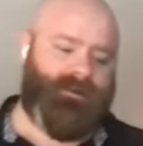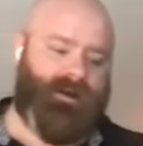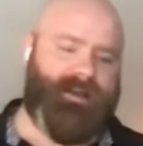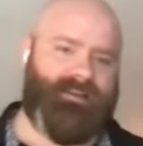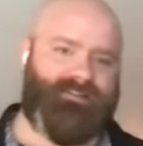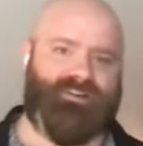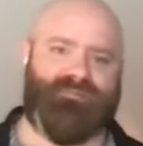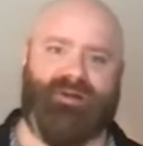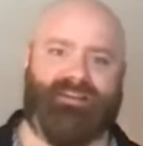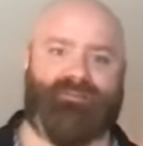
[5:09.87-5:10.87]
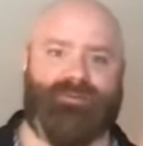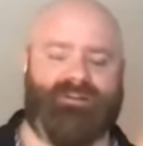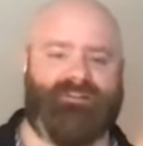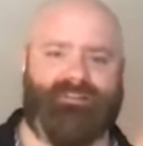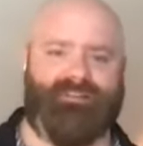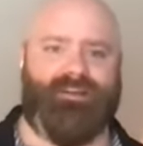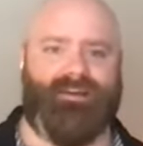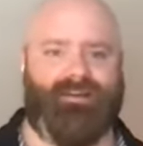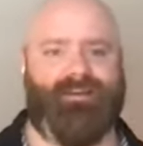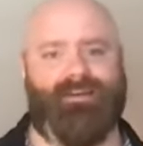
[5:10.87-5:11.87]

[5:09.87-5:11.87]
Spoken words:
I took my experience in the